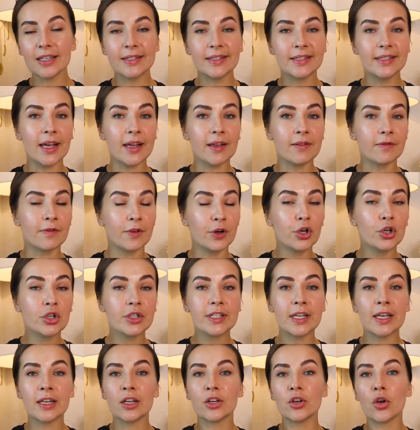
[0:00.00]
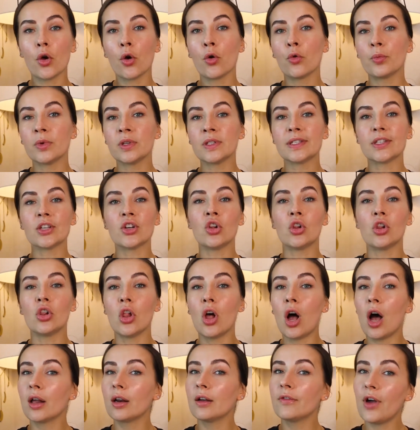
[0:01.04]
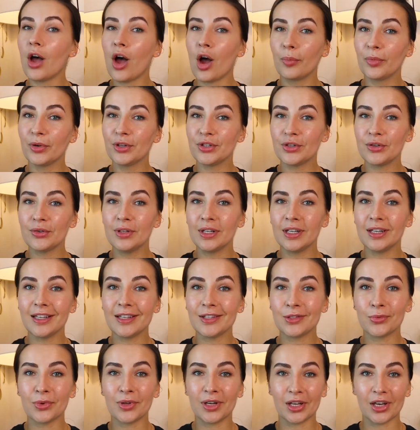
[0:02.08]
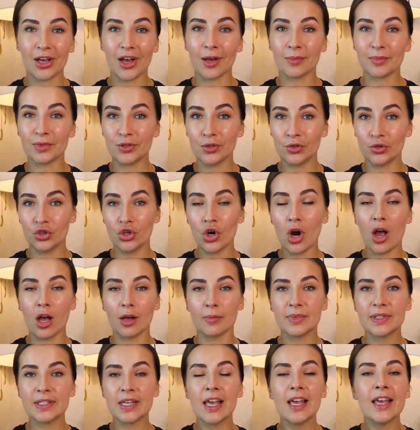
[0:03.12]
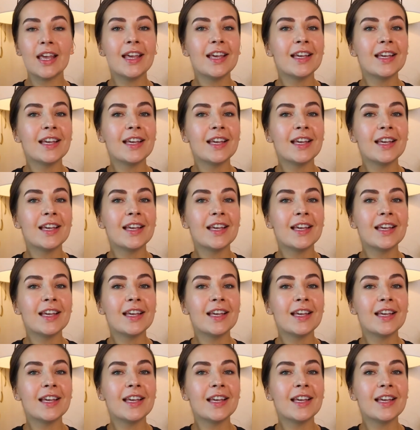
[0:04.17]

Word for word: it's diverse, and it opens a lot of opportunities when it comes to jobs.